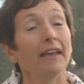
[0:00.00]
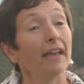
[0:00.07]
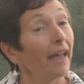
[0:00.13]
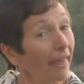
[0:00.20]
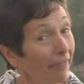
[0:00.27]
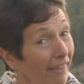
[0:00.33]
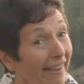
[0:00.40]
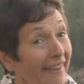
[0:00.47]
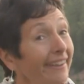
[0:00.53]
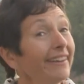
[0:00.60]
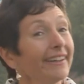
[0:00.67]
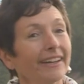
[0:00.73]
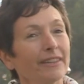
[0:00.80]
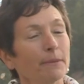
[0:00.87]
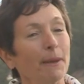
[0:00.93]
And they
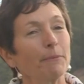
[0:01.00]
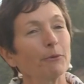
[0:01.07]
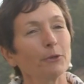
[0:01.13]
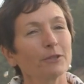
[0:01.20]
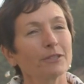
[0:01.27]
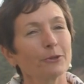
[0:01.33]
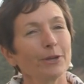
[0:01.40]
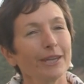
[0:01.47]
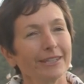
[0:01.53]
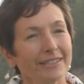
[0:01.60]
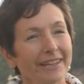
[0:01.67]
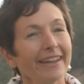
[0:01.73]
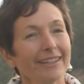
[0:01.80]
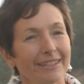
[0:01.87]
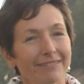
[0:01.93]
are the people who are still here
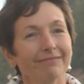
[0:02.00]
today.